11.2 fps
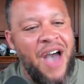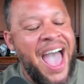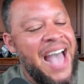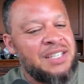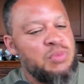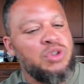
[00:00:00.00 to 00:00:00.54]
I
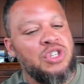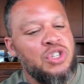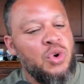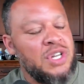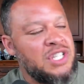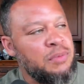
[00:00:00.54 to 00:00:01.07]
ask him what to
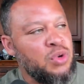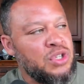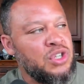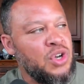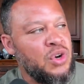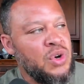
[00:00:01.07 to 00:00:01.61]
do and he tells me what to
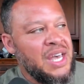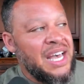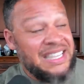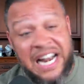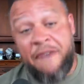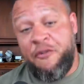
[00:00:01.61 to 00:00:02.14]
do,
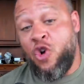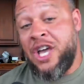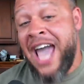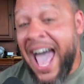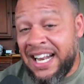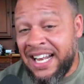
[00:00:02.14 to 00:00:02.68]
and then I
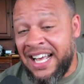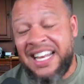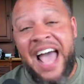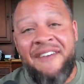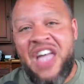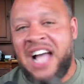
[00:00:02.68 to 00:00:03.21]
forget and
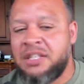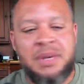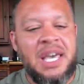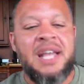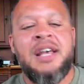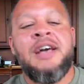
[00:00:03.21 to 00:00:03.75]
I have to ask him
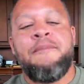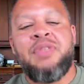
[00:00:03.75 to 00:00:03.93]
again,